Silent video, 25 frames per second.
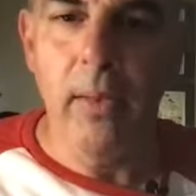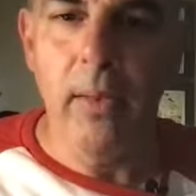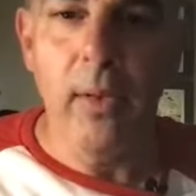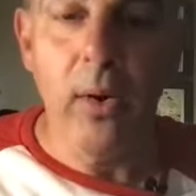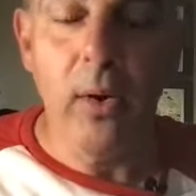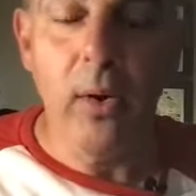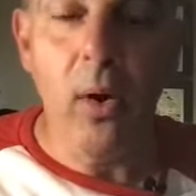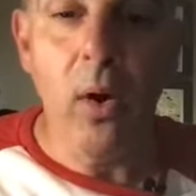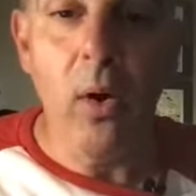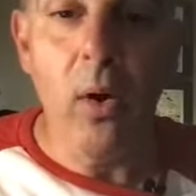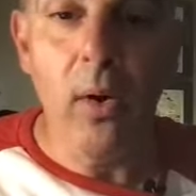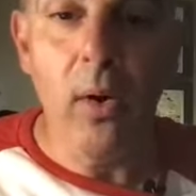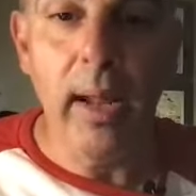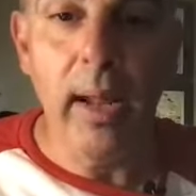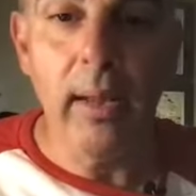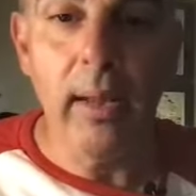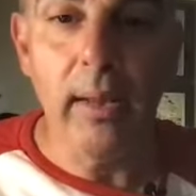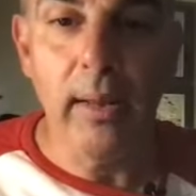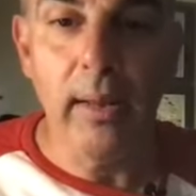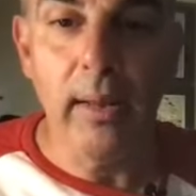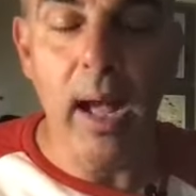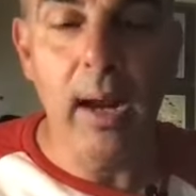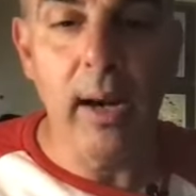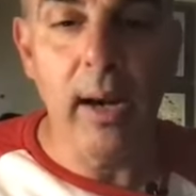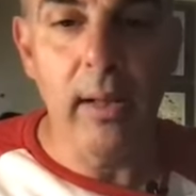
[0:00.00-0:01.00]
There are a
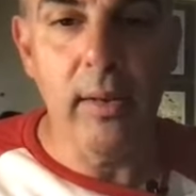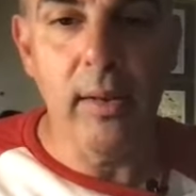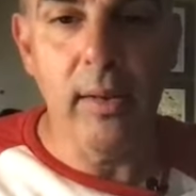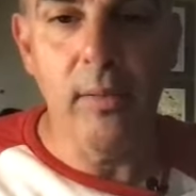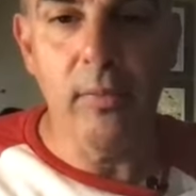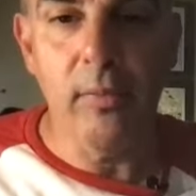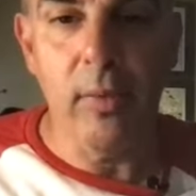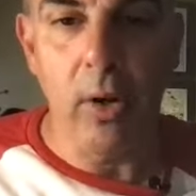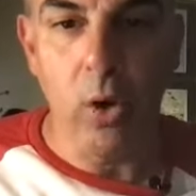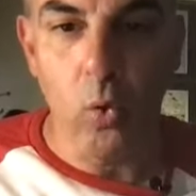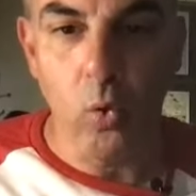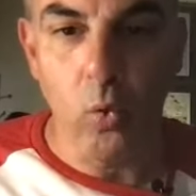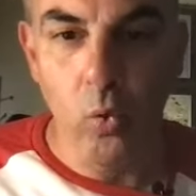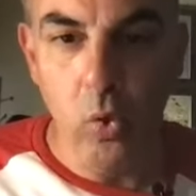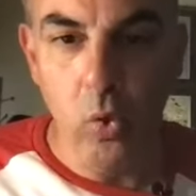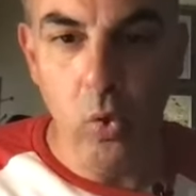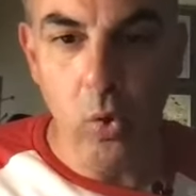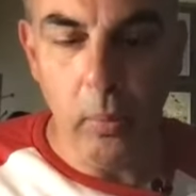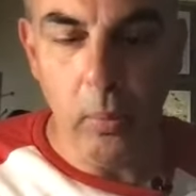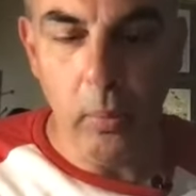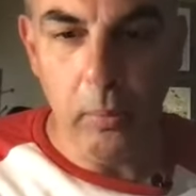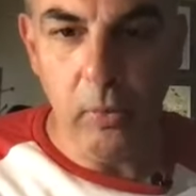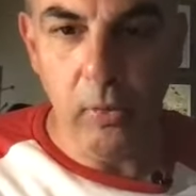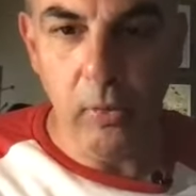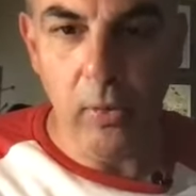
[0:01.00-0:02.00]
lot of different
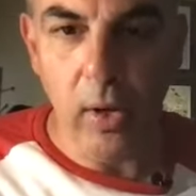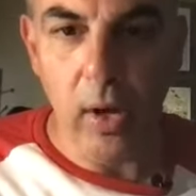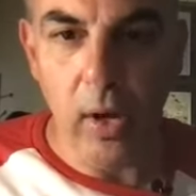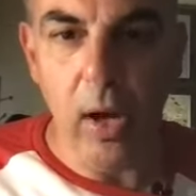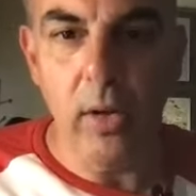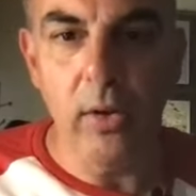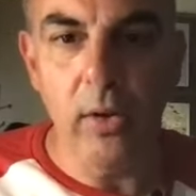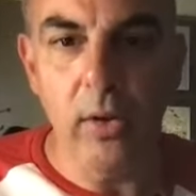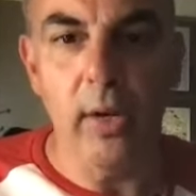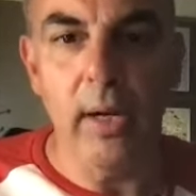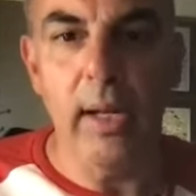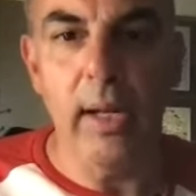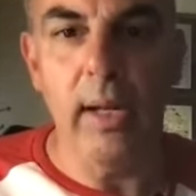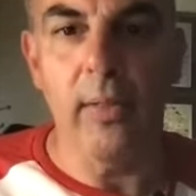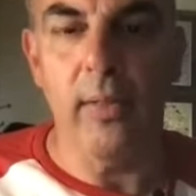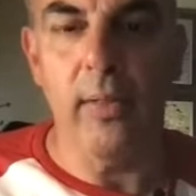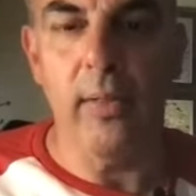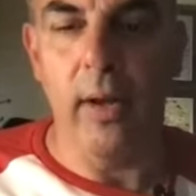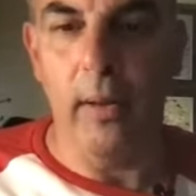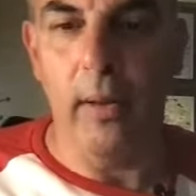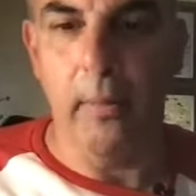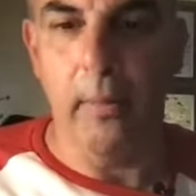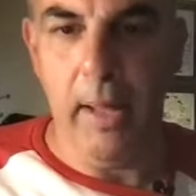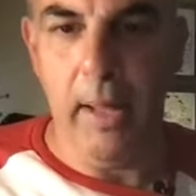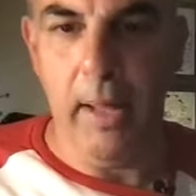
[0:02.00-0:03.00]
groups
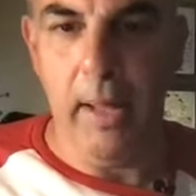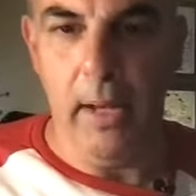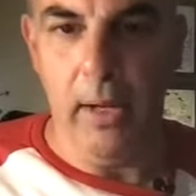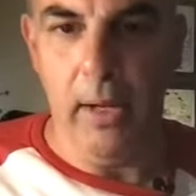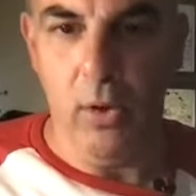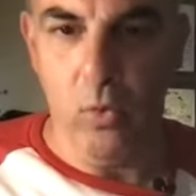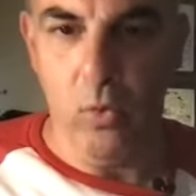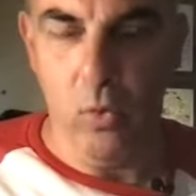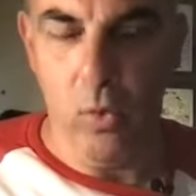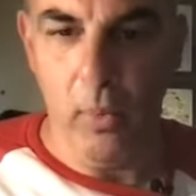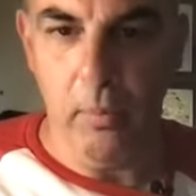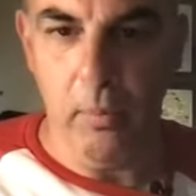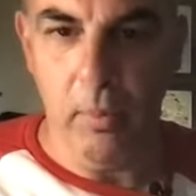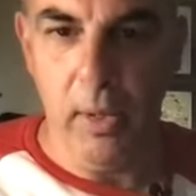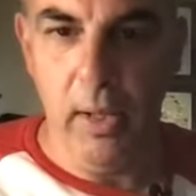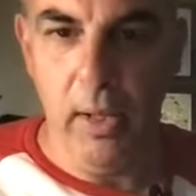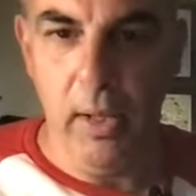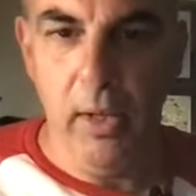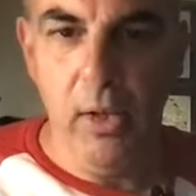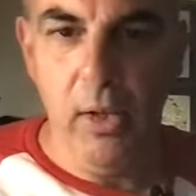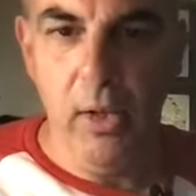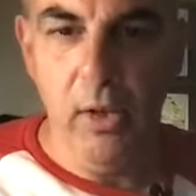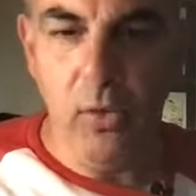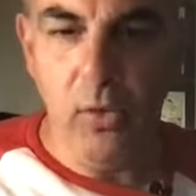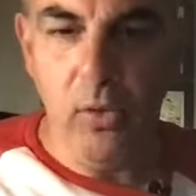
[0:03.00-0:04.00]
underneath a main group.
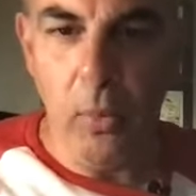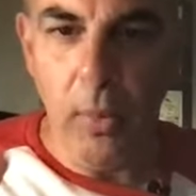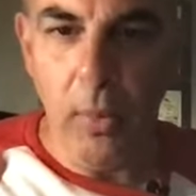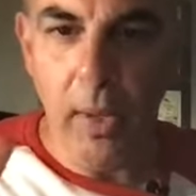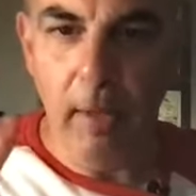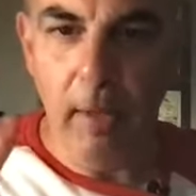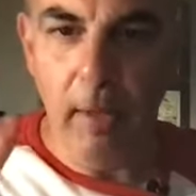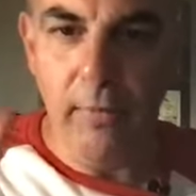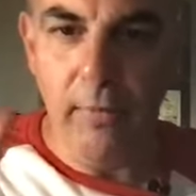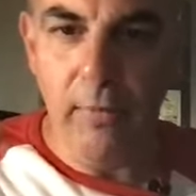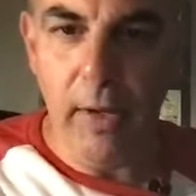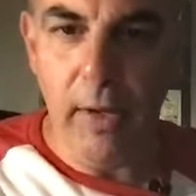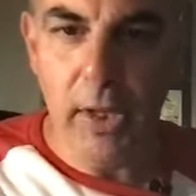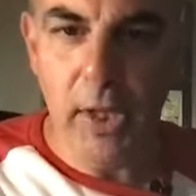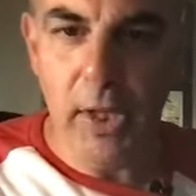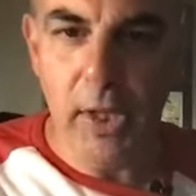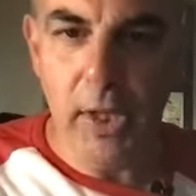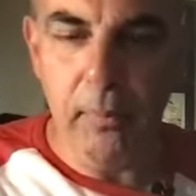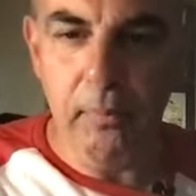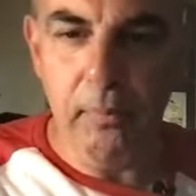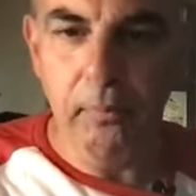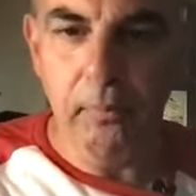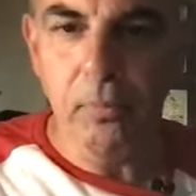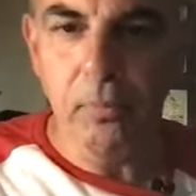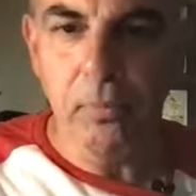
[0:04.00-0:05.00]
So we have
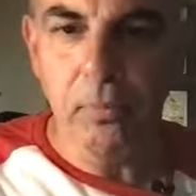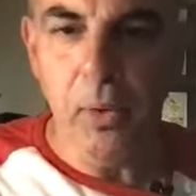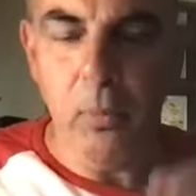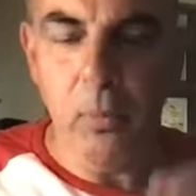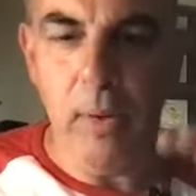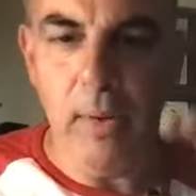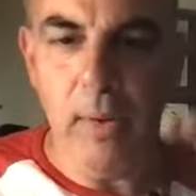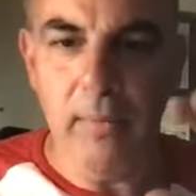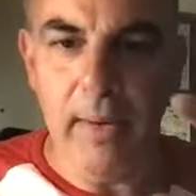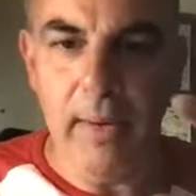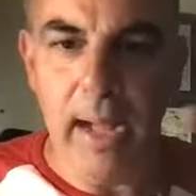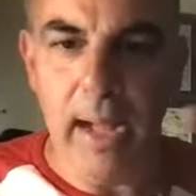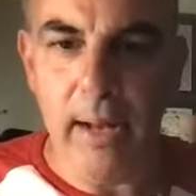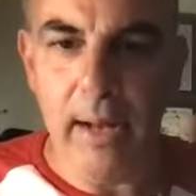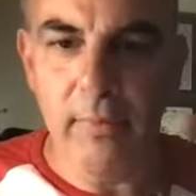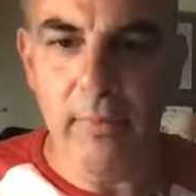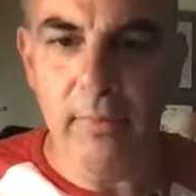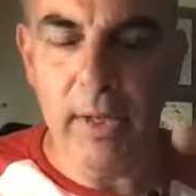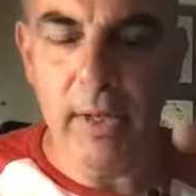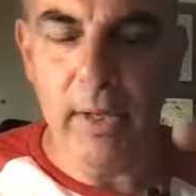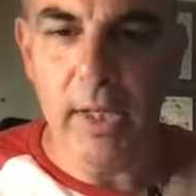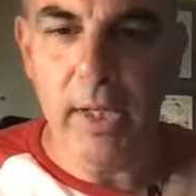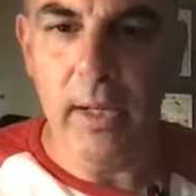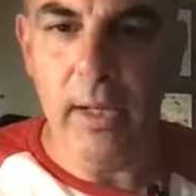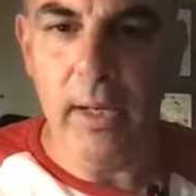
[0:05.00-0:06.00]
fiction, we have
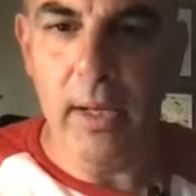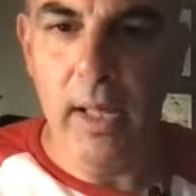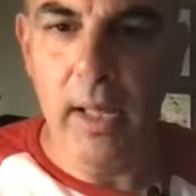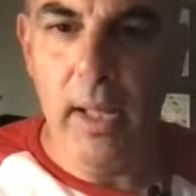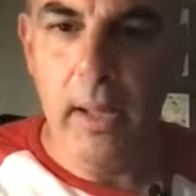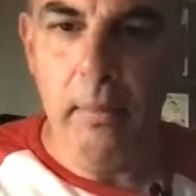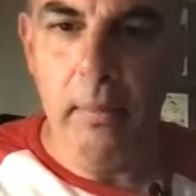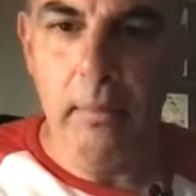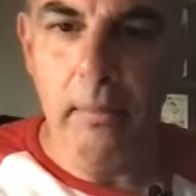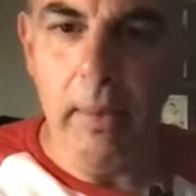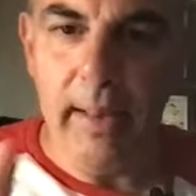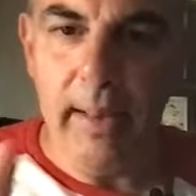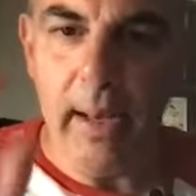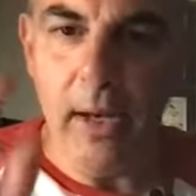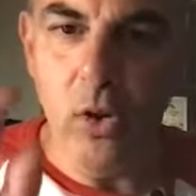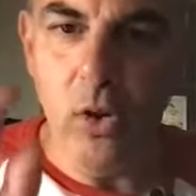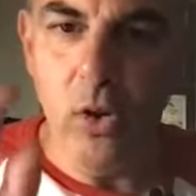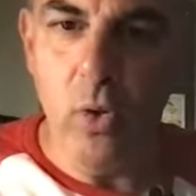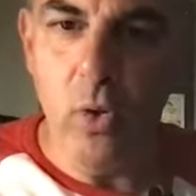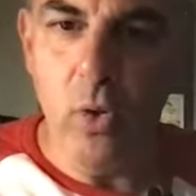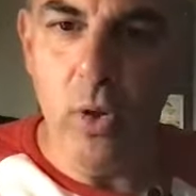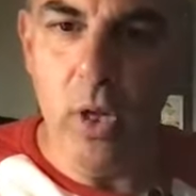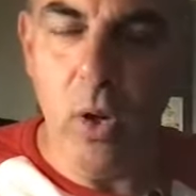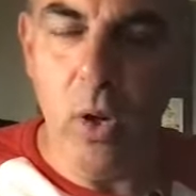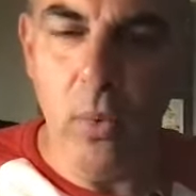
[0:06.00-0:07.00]
nonfiction, but then
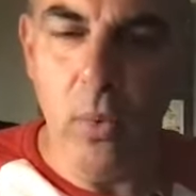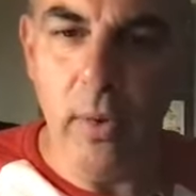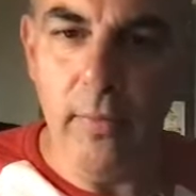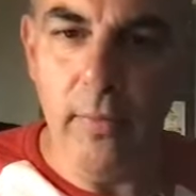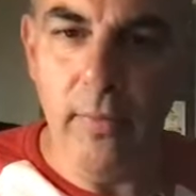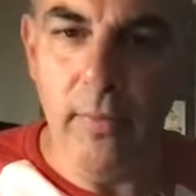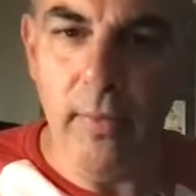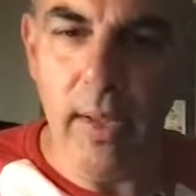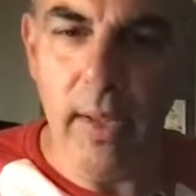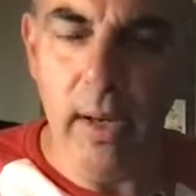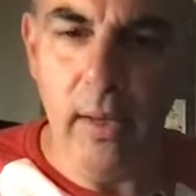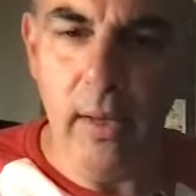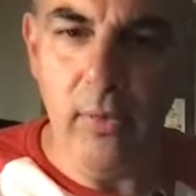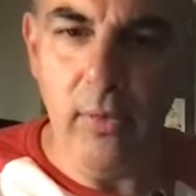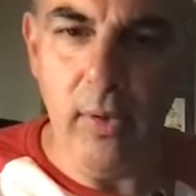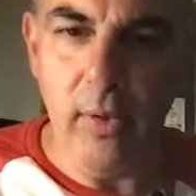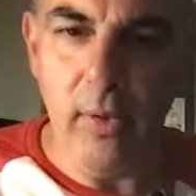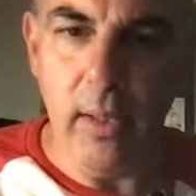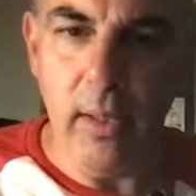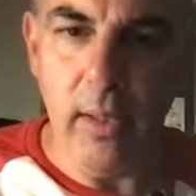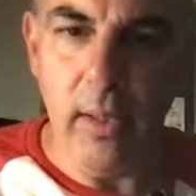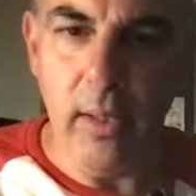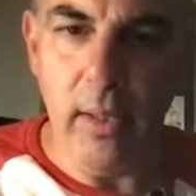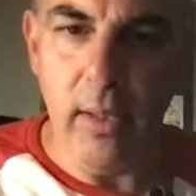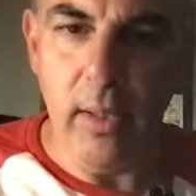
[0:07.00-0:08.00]
you can go into
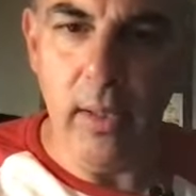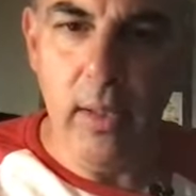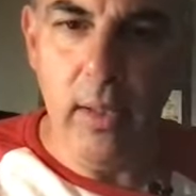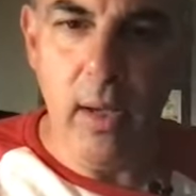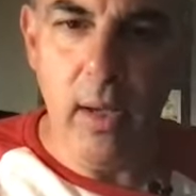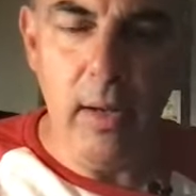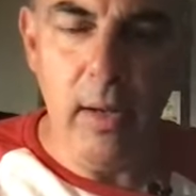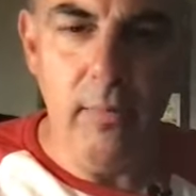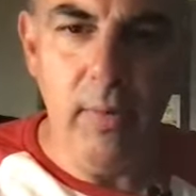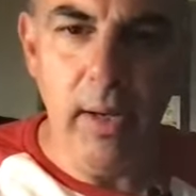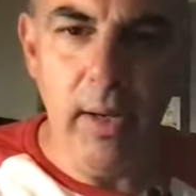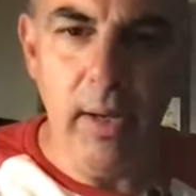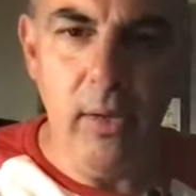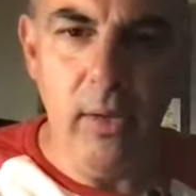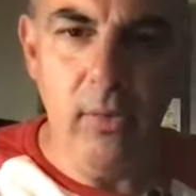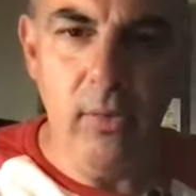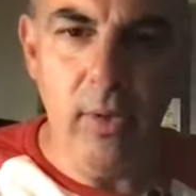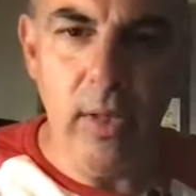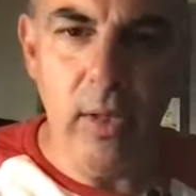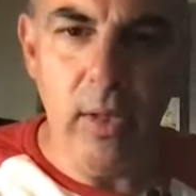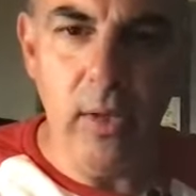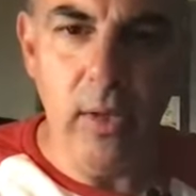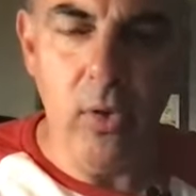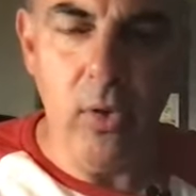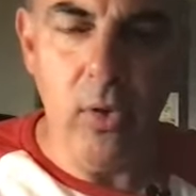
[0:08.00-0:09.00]
fantasy, and
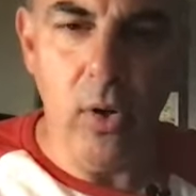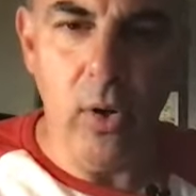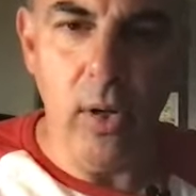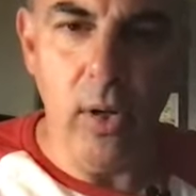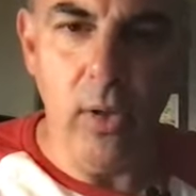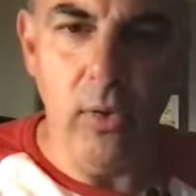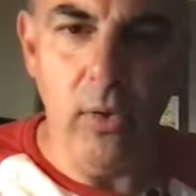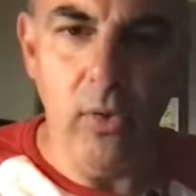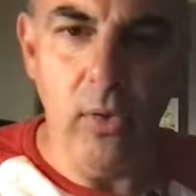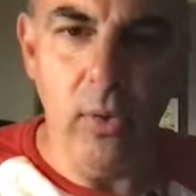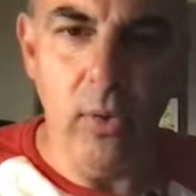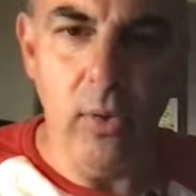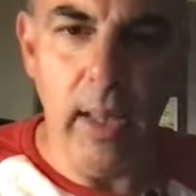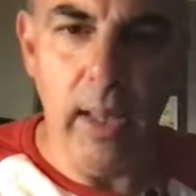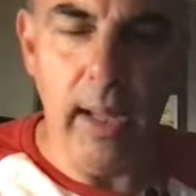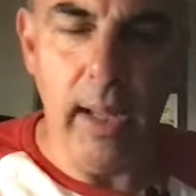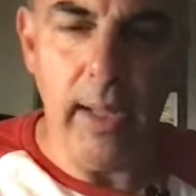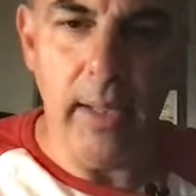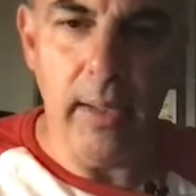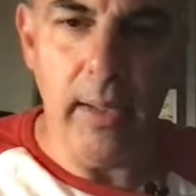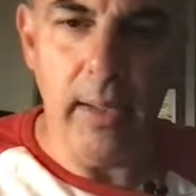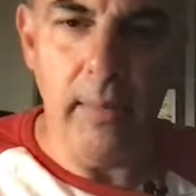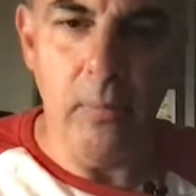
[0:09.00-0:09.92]
fantasy can turn into